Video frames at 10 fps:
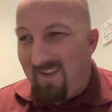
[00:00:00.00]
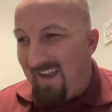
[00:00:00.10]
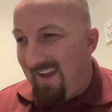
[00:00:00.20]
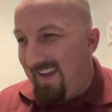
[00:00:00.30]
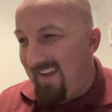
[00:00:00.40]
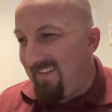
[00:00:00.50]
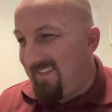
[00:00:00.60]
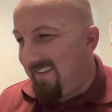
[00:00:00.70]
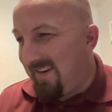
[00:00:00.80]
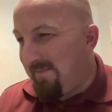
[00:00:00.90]
I,
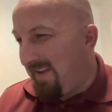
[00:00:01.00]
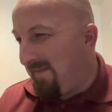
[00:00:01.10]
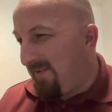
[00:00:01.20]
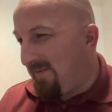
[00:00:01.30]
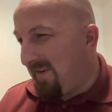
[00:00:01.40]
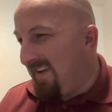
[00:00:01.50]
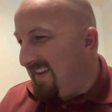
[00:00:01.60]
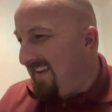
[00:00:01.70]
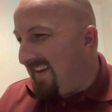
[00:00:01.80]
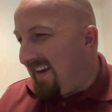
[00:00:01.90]
I didn't play him this way.
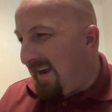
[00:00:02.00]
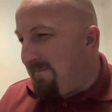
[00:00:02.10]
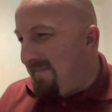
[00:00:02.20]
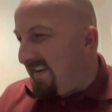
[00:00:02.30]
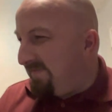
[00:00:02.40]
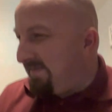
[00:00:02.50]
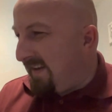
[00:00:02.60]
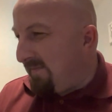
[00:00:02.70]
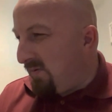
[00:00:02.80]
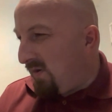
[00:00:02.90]
I may have
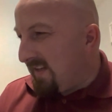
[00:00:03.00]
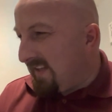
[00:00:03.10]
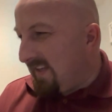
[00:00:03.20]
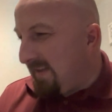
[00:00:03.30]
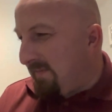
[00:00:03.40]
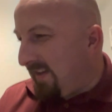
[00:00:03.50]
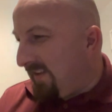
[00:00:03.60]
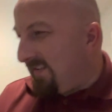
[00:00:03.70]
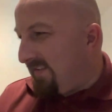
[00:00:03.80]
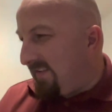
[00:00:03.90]
played him in one league
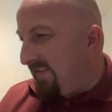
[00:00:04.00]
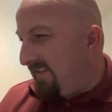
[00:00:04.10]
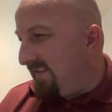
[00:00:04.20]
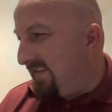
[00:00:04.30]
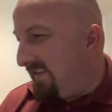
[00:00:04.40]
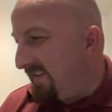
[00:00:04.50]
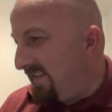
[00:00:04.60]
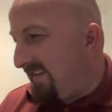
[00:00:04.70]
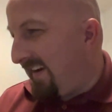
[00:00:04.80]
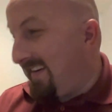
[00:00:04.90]
because
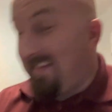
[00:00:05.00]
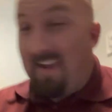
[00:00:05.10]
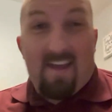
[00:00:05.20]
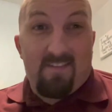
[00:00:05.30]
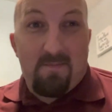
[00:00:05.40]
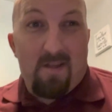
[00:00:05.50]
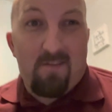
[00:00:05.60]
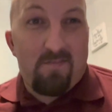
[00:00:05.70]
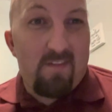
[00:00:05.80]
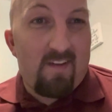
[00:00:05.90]
I didn't have any
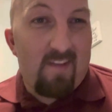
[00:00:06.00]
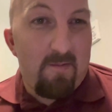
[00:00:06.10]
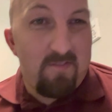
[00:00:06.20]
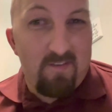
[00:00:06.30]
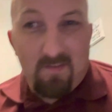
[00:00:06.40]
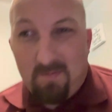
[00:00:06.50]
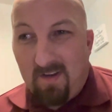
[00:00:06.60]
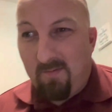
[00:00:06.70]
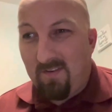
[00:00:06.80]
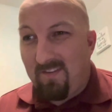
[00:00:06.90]
better flex options, but
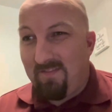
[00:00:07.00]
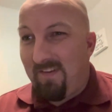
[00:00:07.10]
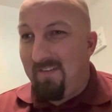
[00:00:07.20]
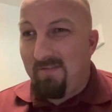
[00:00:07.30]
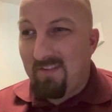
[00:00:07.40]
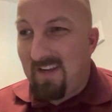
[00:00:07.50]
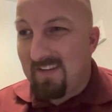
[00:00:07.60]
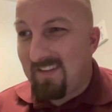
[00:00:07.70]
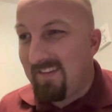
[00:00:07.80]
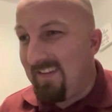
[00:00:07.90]
I was very
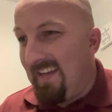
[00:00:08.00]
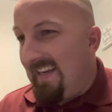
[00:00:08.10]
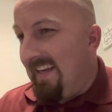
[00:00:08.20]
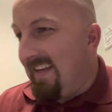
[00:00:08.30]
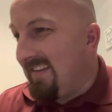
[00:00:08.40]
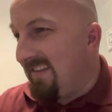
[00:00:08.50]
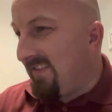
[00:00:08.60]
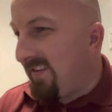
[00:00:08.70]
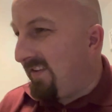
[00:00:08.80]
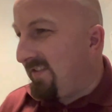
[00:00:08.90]
reluctant to
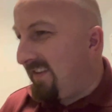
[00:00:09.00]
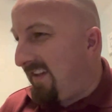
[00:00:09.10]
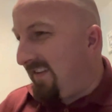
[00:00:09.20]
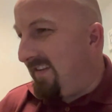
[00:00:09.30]
do so. So that's